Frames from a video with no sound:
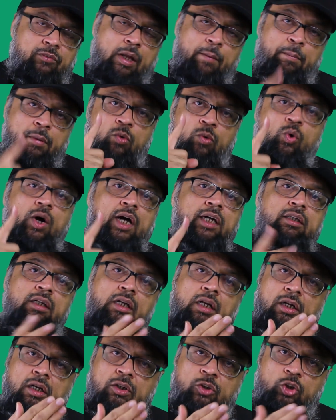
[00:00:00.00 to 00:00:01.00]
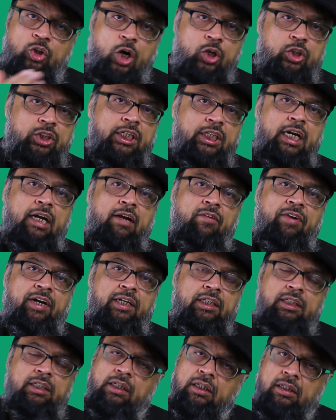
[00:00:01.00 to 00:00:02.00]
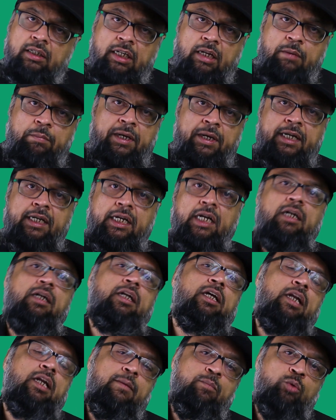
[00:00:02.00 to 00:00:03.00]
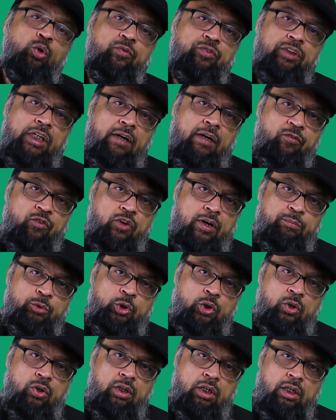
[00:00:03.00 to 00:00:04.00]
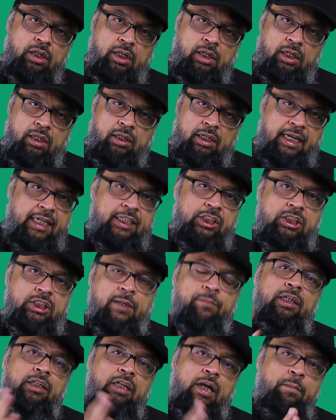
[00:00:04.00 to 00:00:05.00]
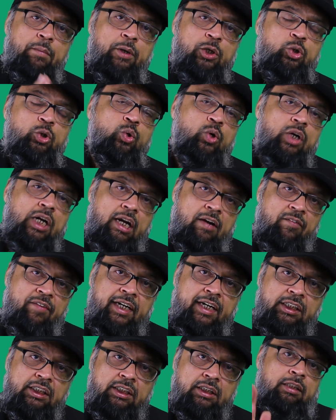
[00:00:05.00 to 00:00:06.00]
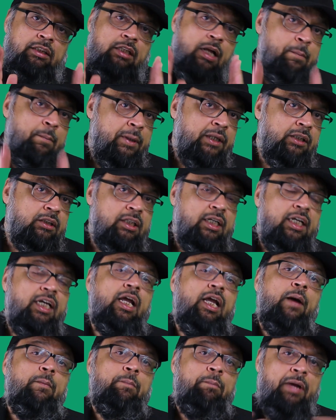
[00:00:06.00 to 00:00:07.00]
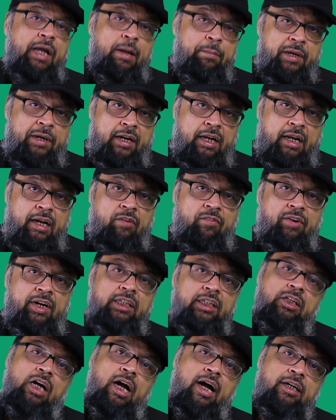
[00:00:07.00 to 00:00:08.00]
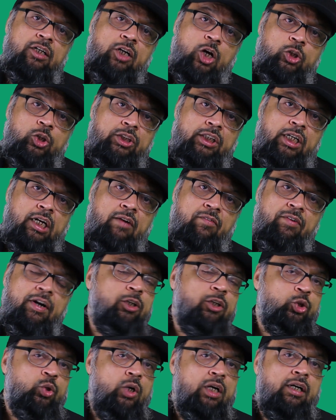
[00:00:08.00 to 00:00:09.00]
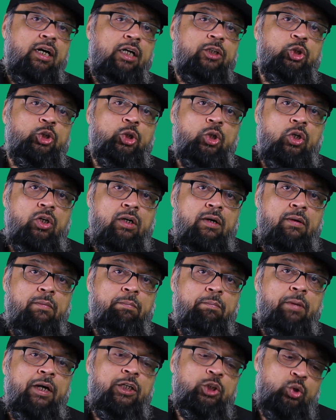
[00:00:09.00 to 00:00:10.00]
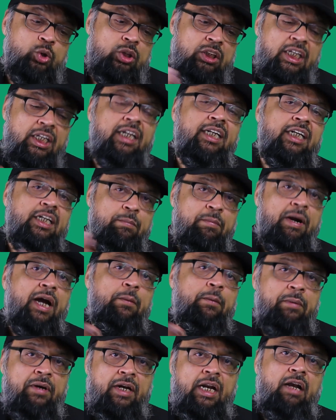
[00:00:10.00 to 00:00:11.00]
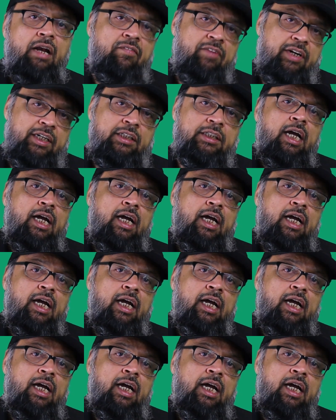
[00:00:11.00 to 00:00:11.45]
Number one, not relevant. Immediately remove that from your list. Number two, relevant. Number three, maybe relevant or not relevant. You are not sure, but you think it might be relevant.